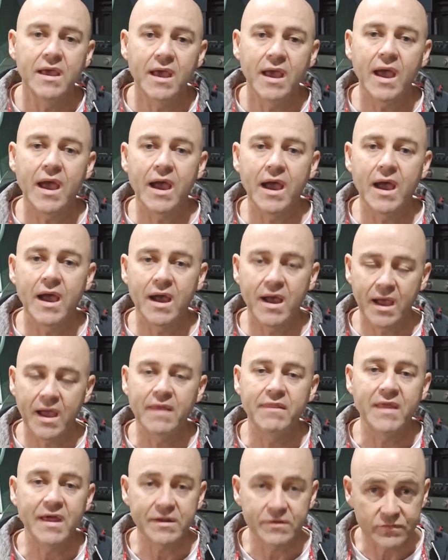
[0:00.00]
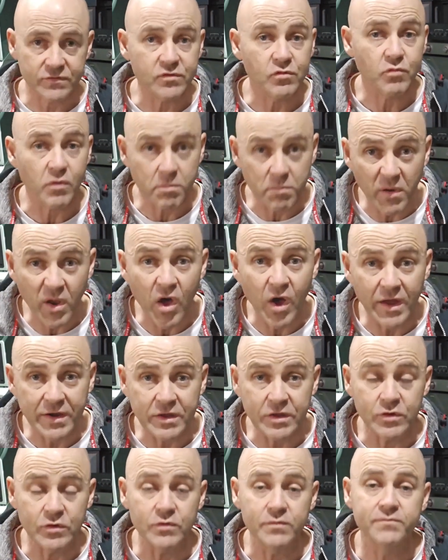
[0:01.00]
And that is to reply to
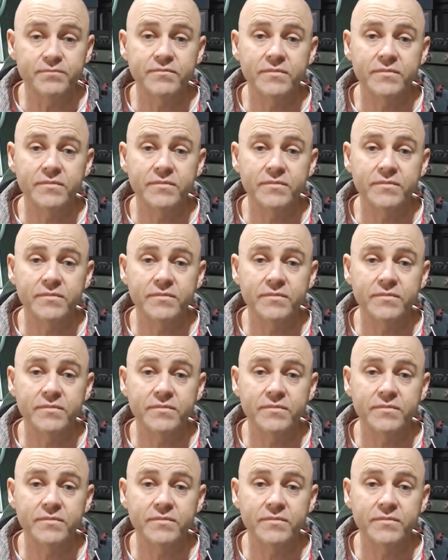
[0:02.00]
you.